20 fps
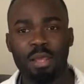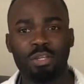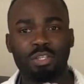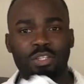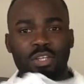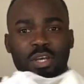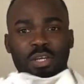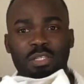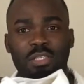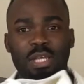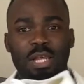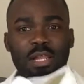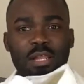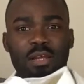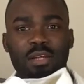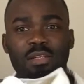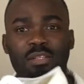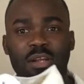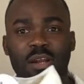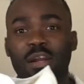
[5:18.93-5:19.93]
Chuck
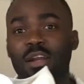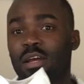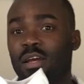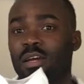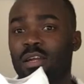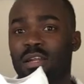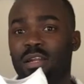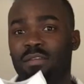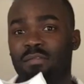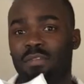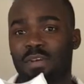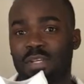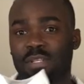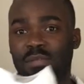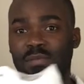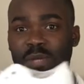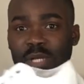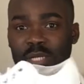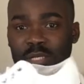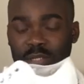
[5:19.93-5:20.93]
Taylors are good
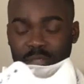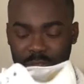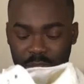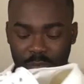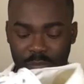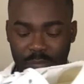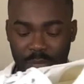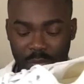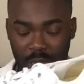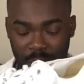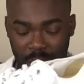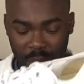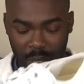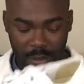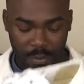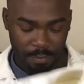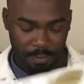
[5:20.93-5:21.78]
investments to make.